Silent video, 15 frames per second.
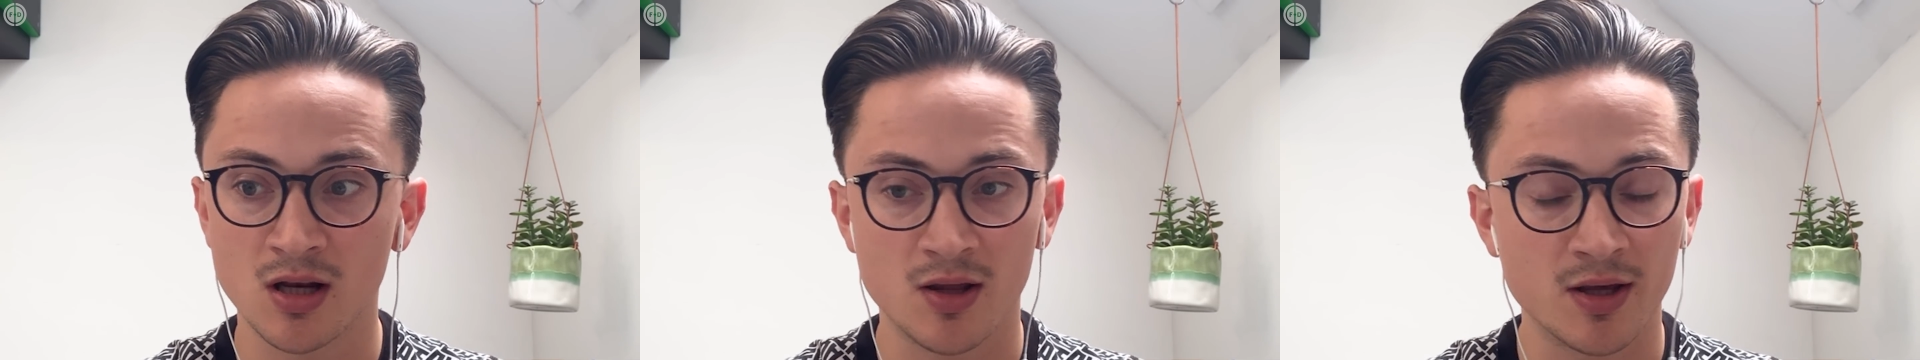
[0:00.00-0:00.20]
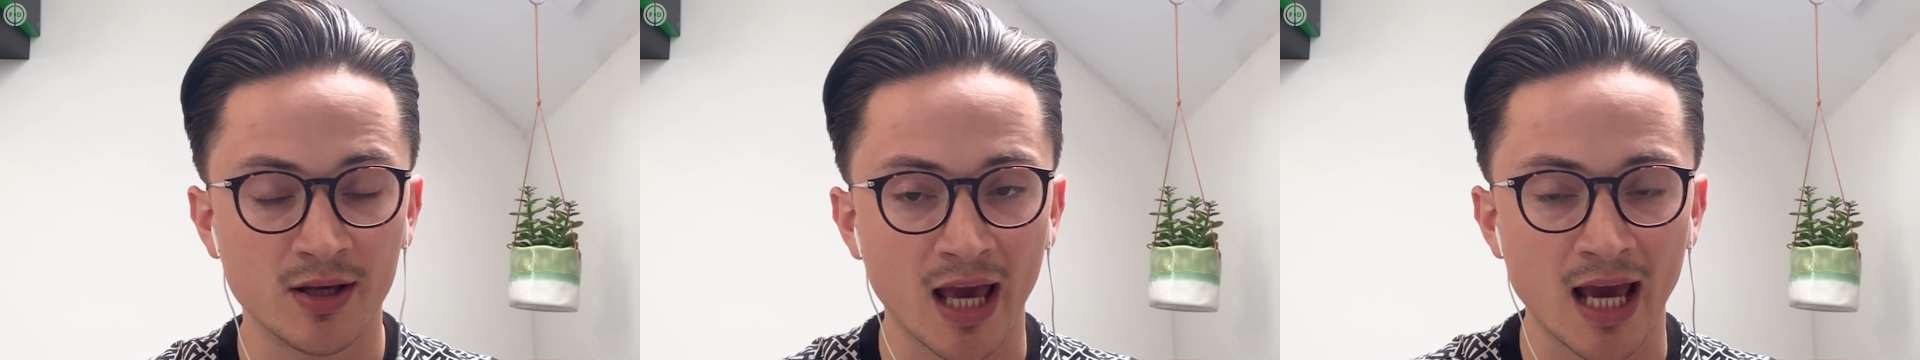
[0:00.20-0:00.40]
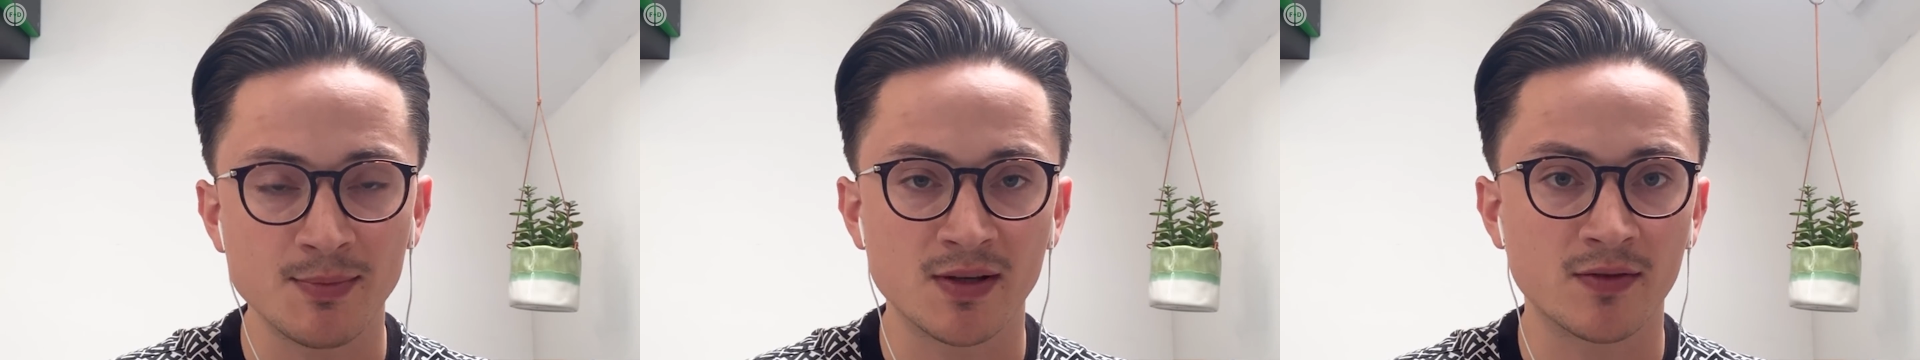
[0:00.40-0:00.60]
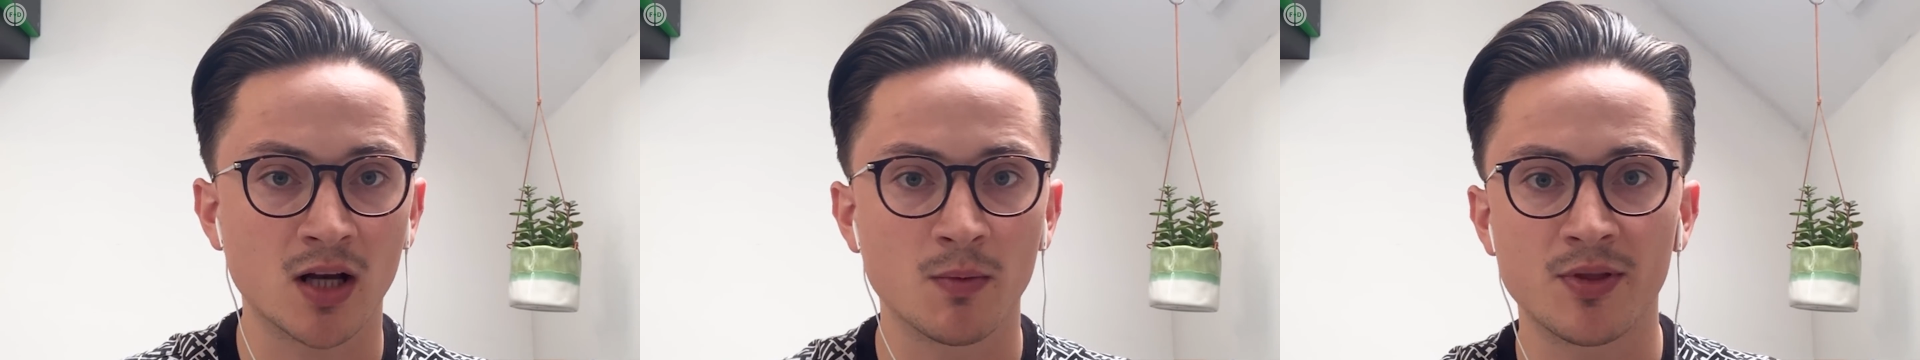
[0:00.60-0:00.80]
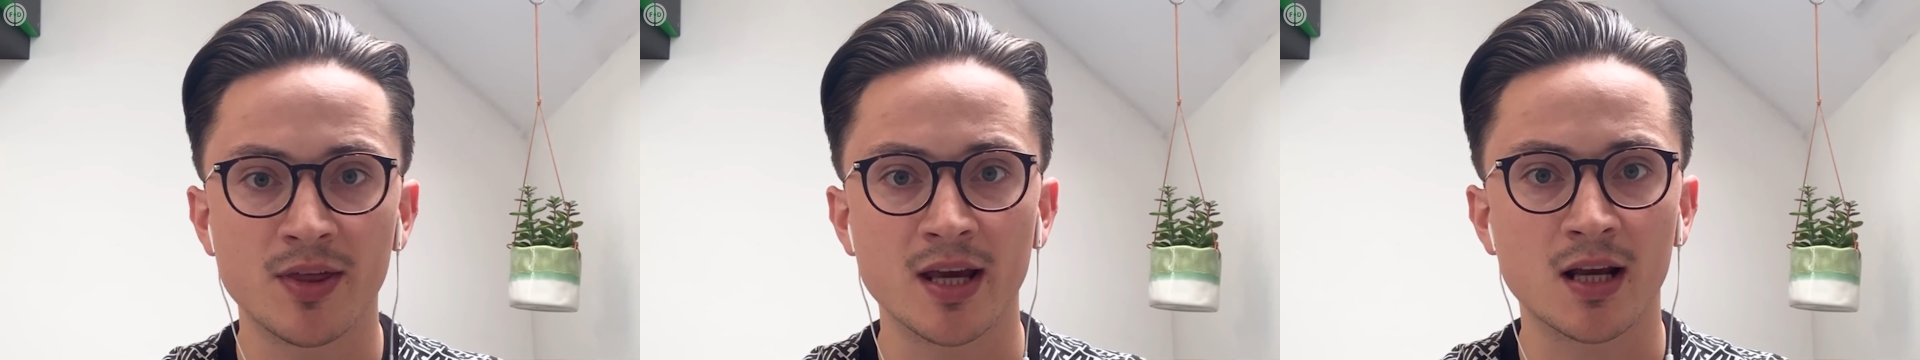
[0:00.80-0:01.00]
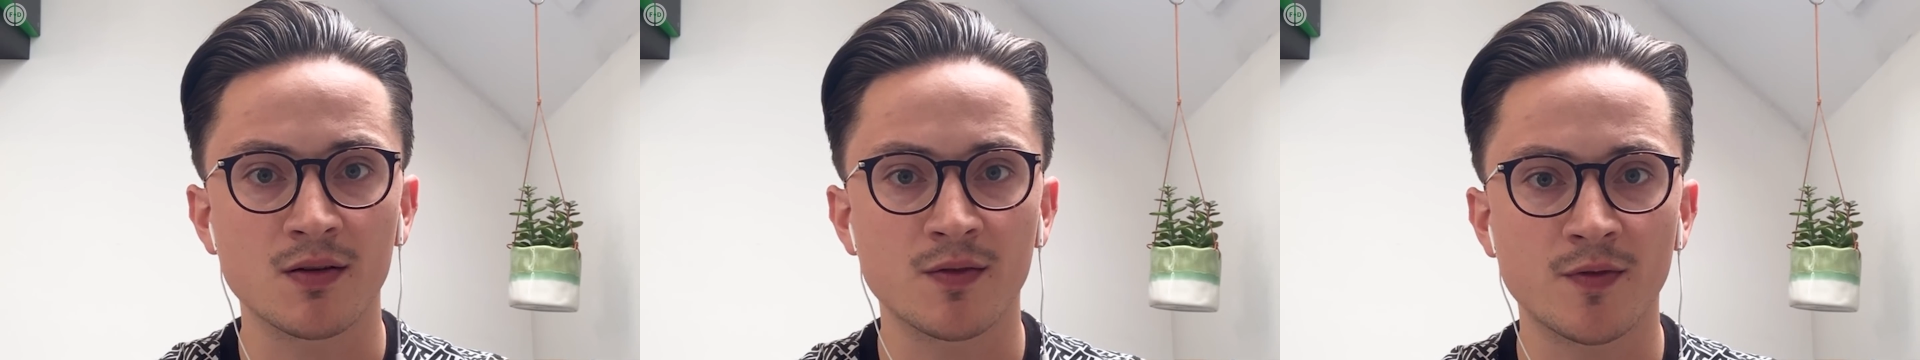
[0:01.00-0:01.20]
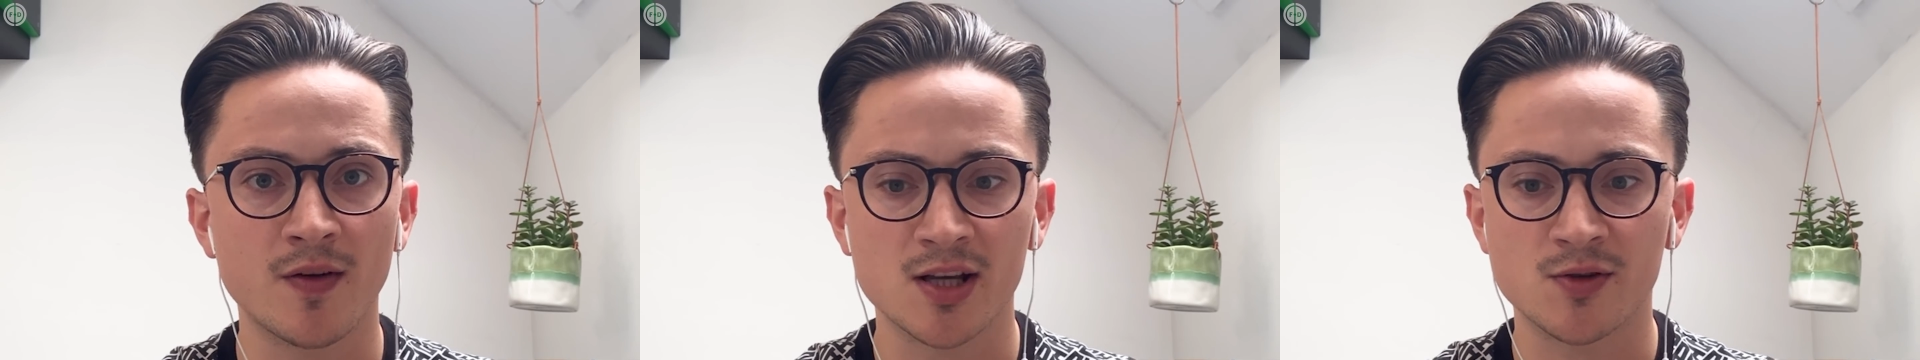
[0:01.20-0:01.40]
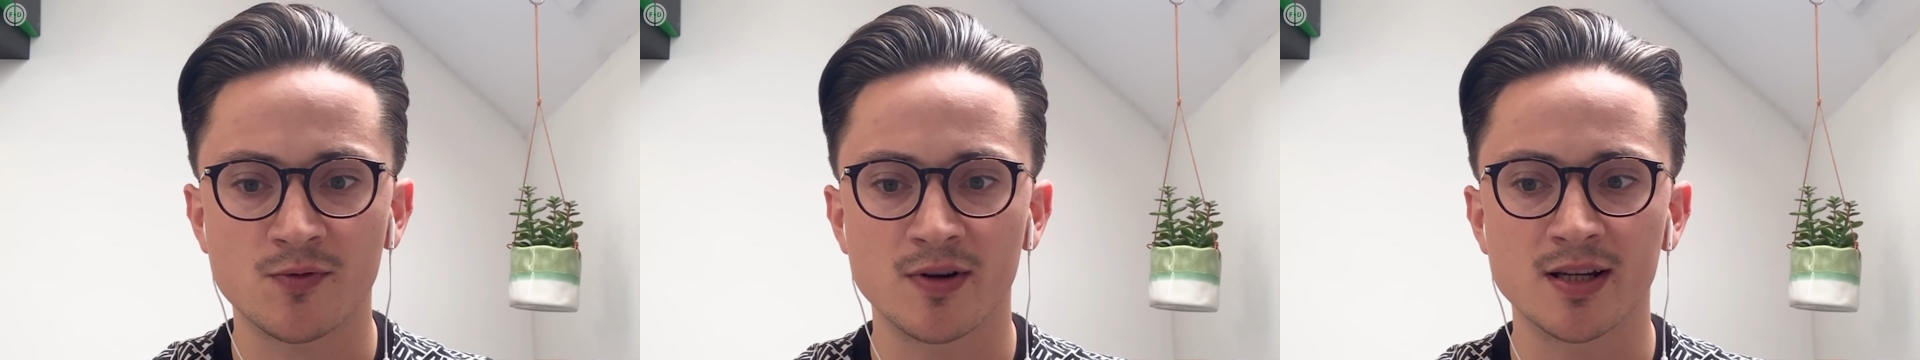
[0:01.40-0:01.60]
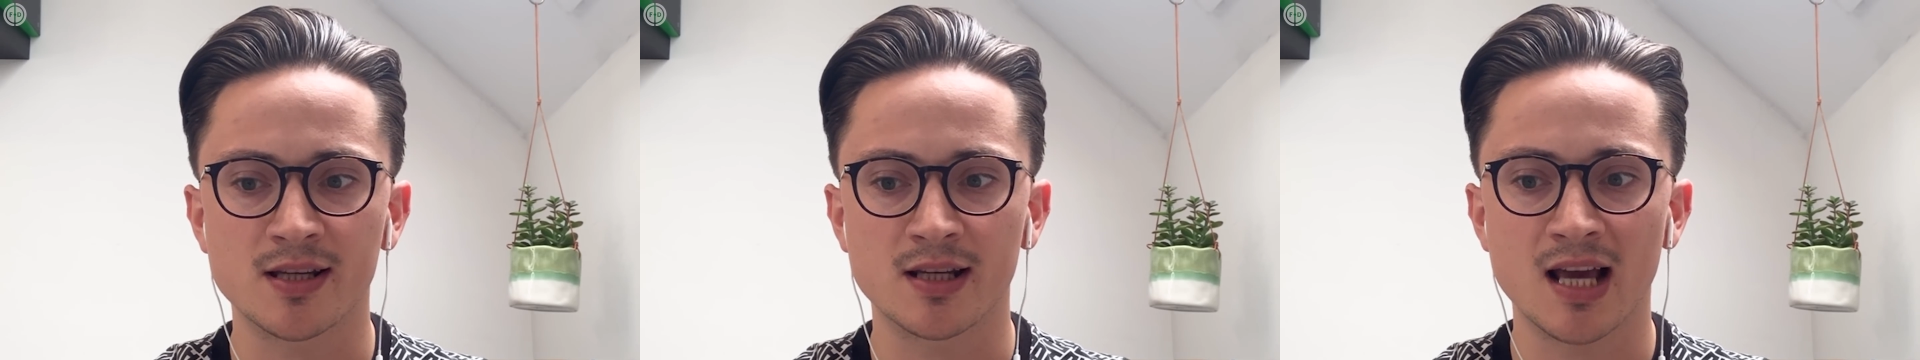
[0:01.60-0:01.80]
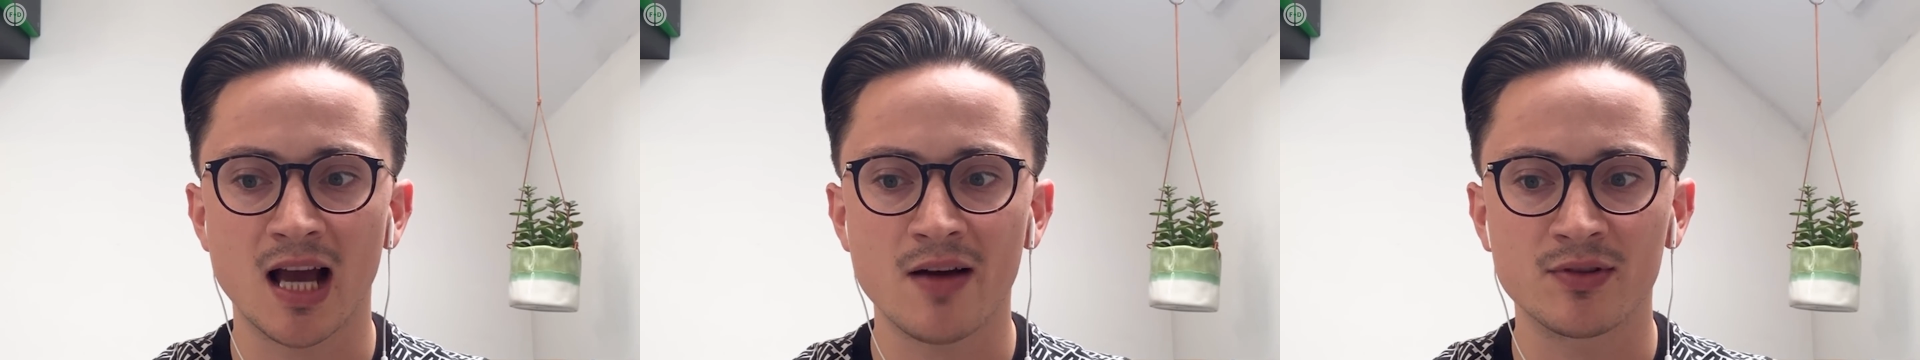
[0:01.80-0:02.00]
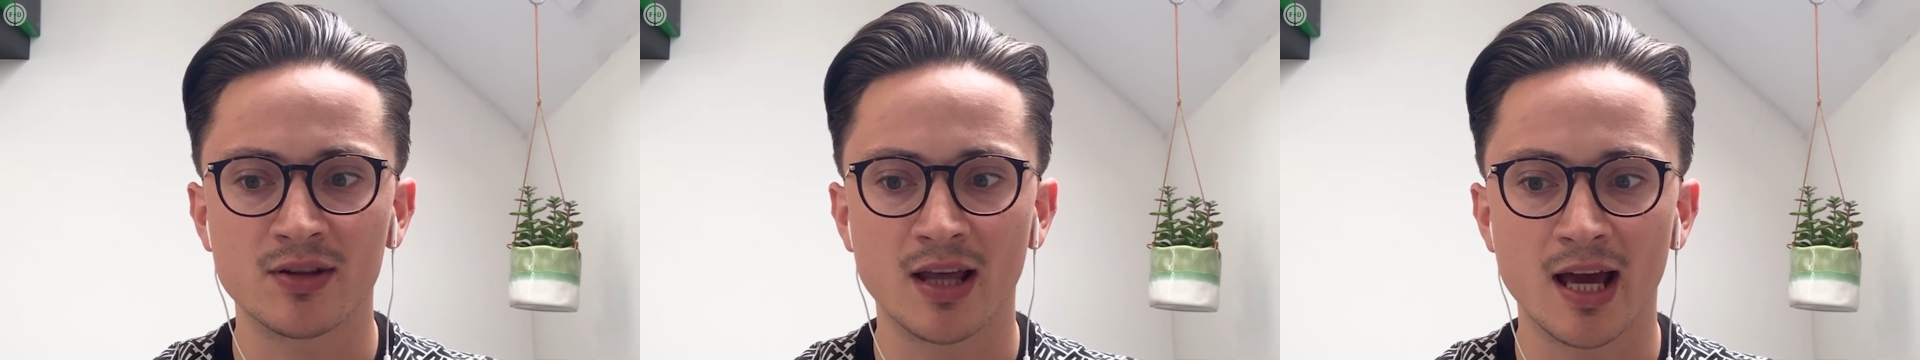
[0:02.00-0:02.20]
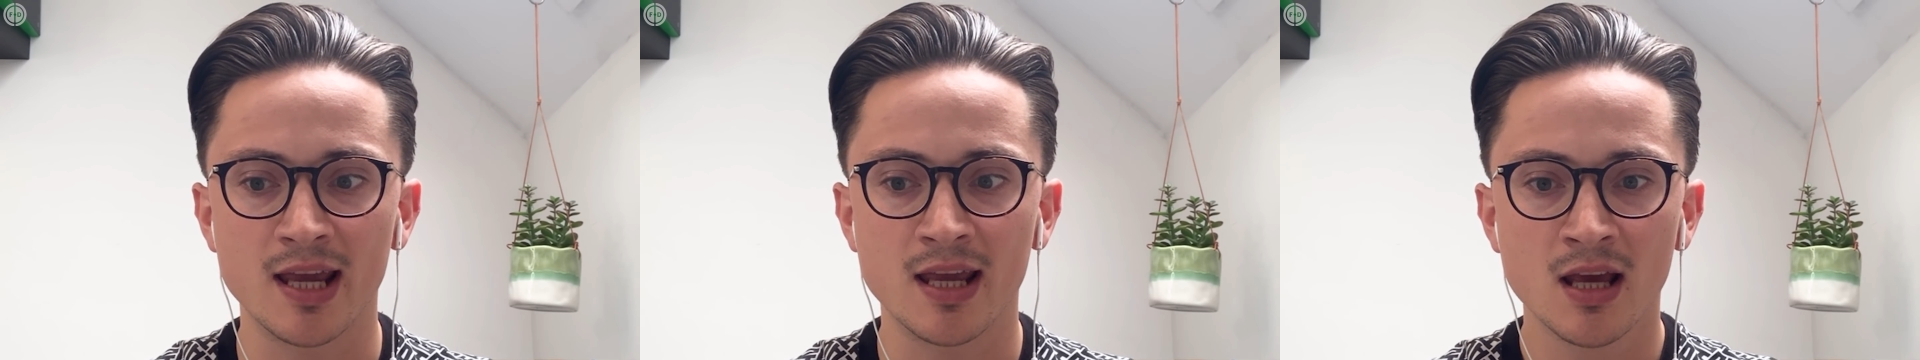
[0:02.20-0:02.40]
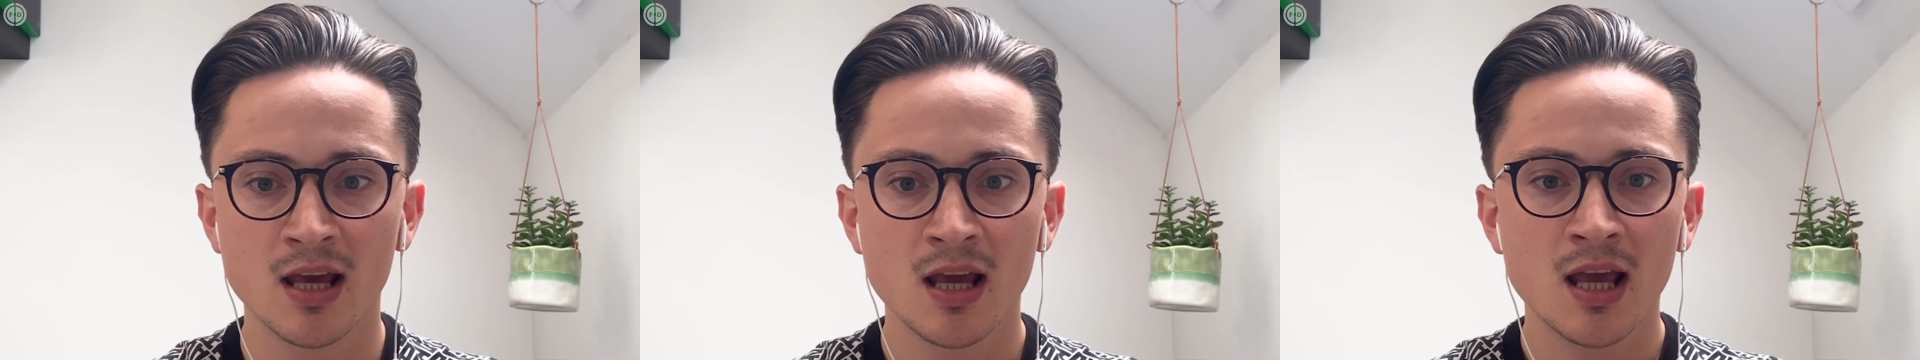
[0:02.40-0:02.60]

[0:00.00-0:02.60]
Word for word: you know, the games have come thick and fast recently, haven't they?